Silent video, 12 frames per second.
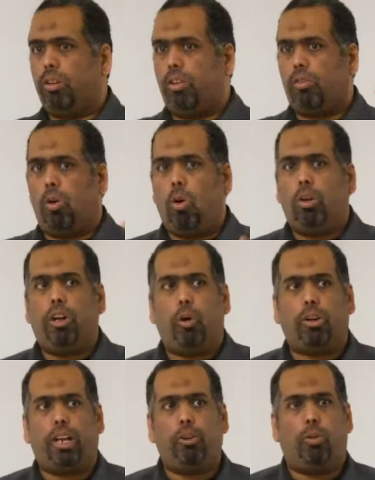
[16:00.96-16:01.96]
it is all the
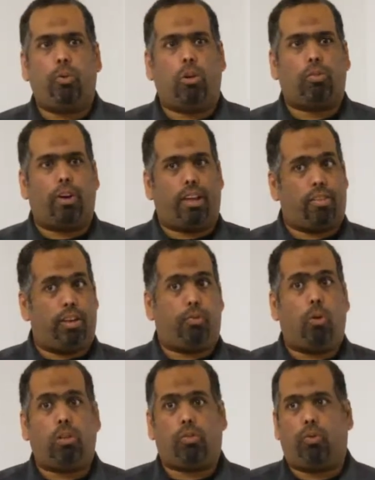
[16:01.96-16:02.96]
organophosphorus and
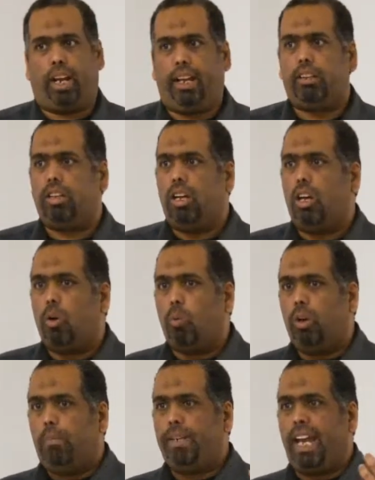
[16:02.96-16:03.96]
phosphate
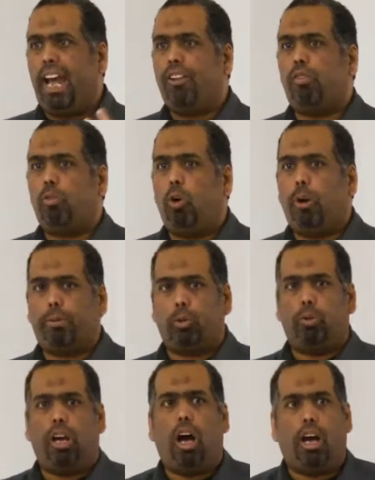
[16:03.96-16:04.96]
will be adsorbed
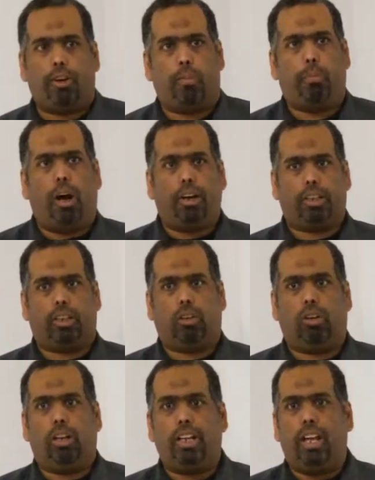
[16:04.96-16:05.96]
to the iron
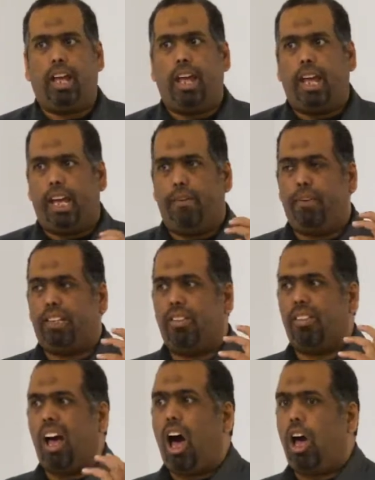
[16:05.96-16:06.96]
particle. If it
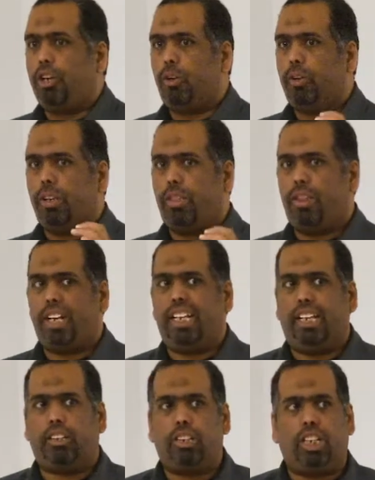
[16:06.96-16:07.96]
is iron
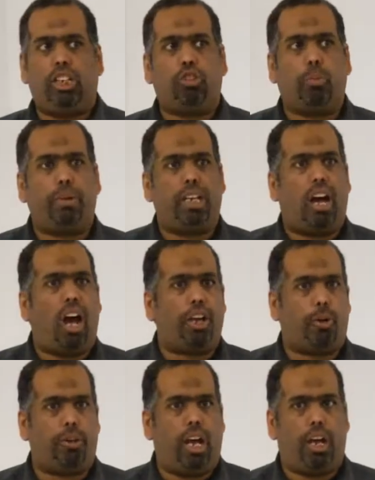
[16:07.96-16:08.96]
3, it needs to be
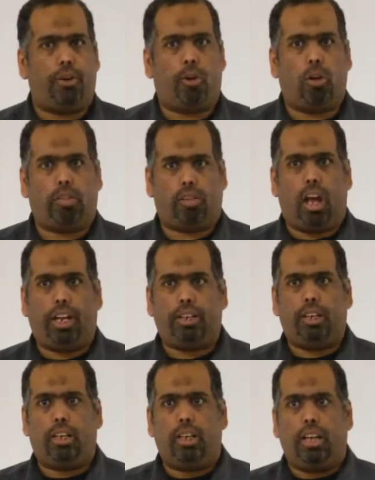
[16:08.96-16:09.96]
iron
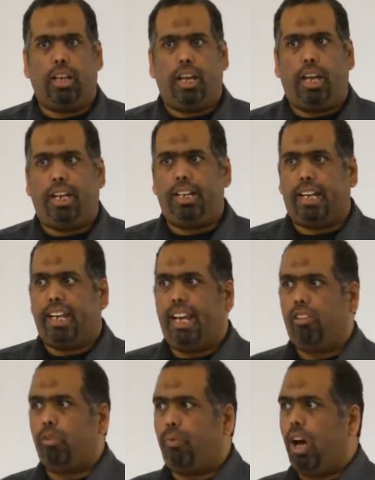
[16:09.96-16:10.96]
hydroxide. In a
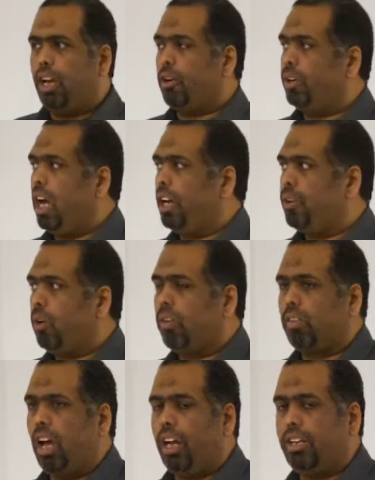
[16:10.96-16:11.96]
case of iron
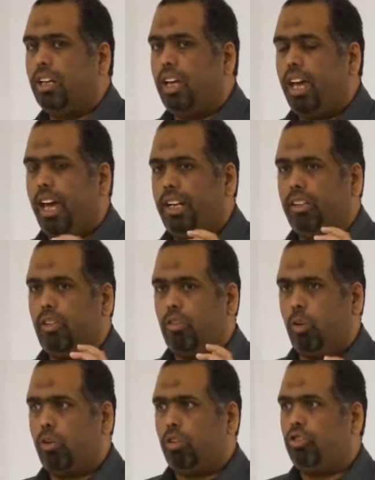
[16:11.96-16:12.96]
hydroxide, and it
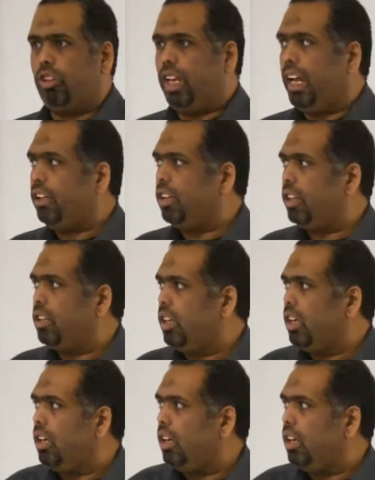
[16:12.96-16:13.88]
is oxygenated